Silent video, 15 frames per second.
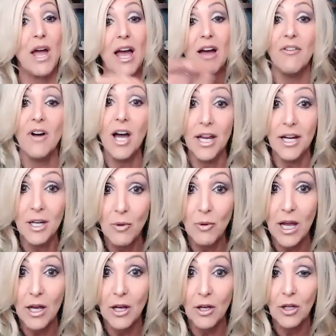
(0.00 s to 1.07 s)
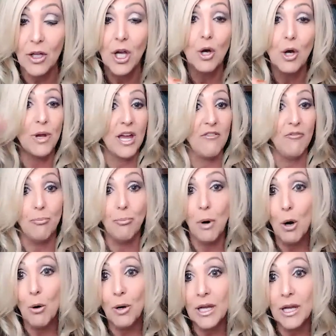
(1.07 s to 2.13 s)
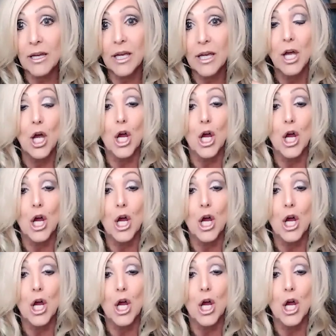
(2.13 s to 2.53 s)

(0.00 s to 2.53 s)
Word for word: have Honeywell, we have Boeing,